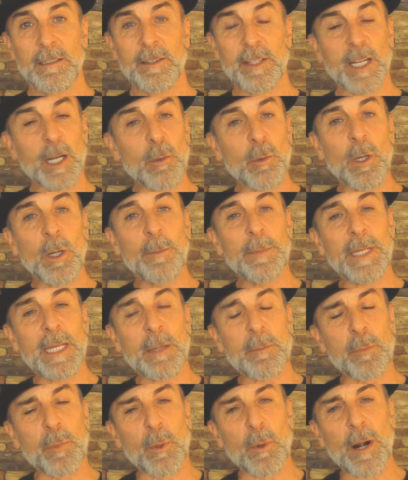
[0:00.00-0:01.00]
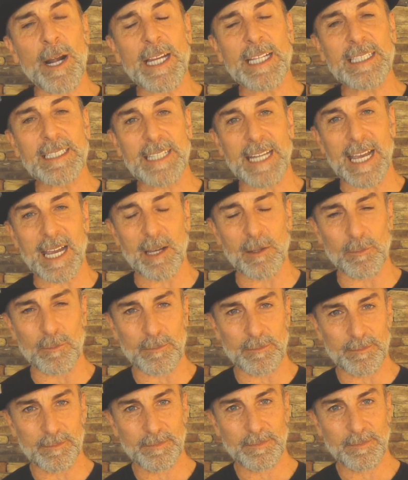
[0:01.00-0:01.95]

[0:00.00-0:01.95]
There will be a breakdown